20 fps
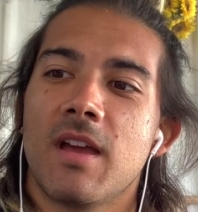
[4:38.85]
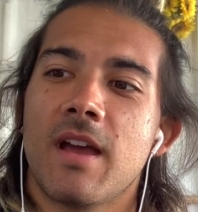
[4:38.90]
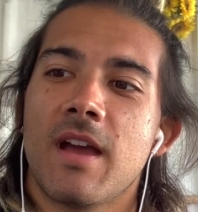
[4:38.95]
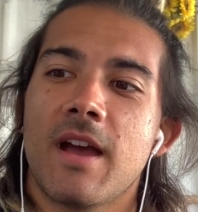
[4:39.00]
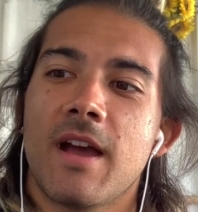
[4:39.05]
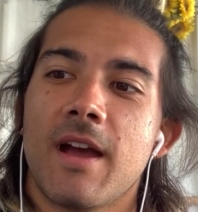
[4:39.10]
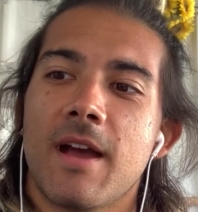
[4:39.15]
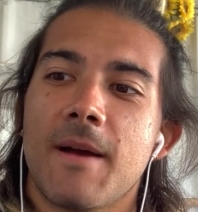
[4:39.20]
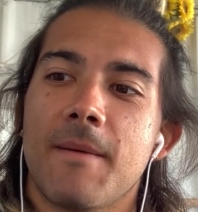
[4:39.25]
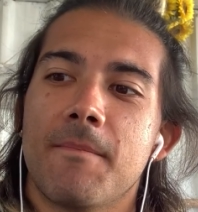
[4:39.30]

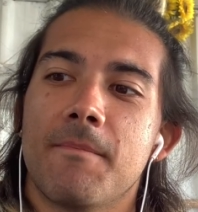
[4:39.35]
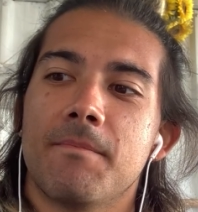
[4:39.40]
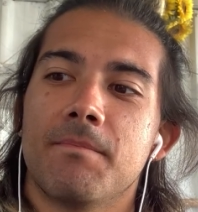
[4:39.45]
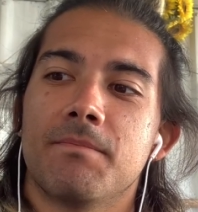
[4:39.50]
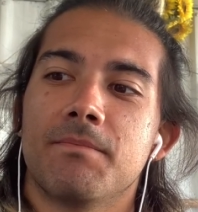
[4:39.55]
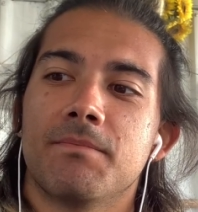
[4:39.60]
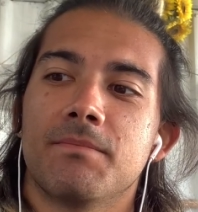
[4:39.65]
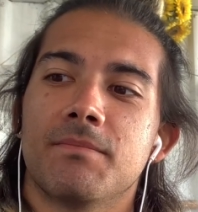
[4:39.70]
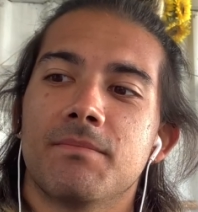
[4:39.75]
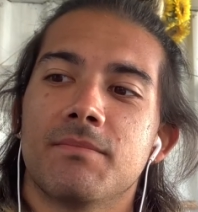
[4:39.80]

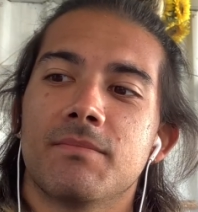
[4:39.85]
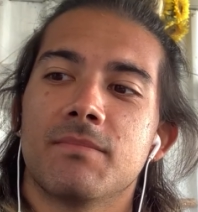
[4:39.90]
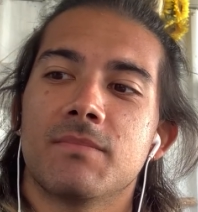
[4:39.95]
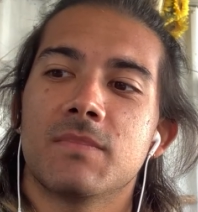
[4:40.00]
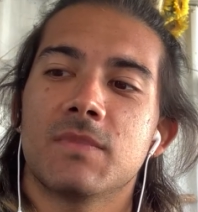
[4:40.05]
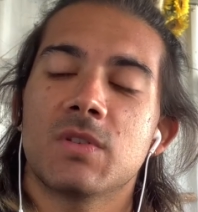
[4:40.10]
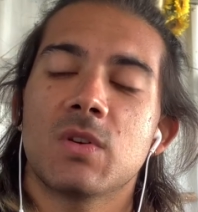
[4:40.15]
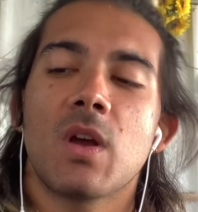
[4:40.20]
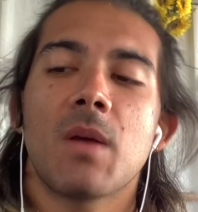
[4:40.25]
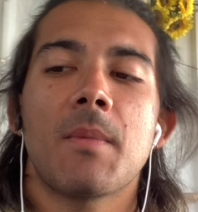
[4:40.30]

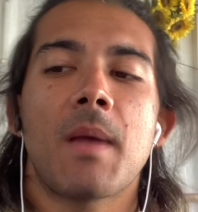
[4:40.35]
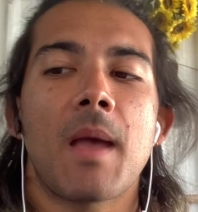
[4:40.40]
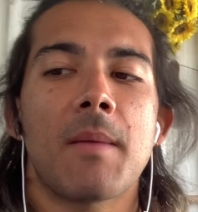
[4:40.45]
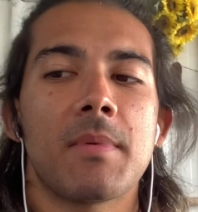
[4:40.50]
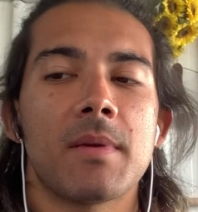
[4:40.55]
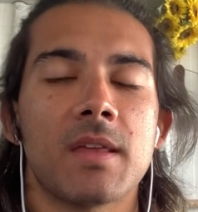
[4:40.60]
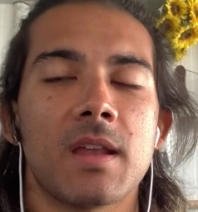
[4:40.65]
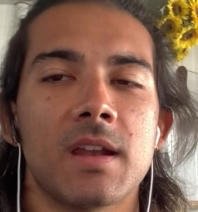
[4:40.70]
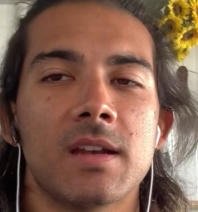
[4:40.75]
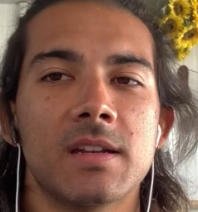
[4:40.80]
So I'm happy
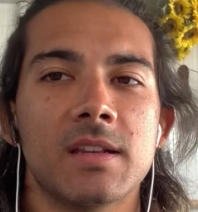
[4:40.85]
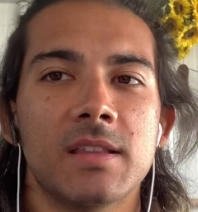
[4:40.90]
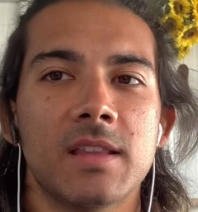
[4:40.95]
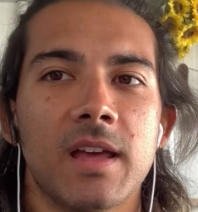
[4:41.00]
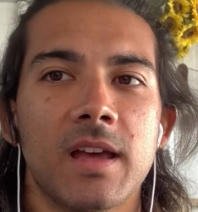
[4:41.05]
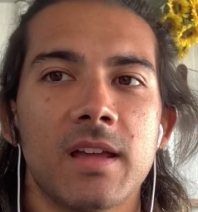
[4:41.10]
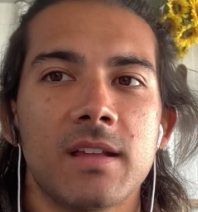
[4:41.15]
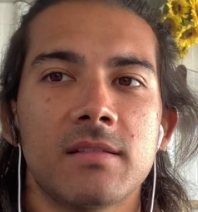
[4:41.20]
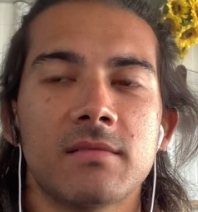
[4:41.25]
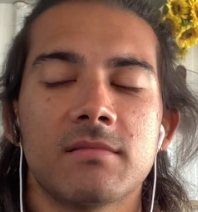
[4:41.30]
that I did
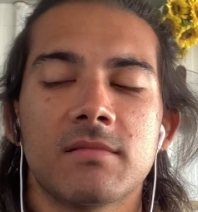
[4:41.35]
that.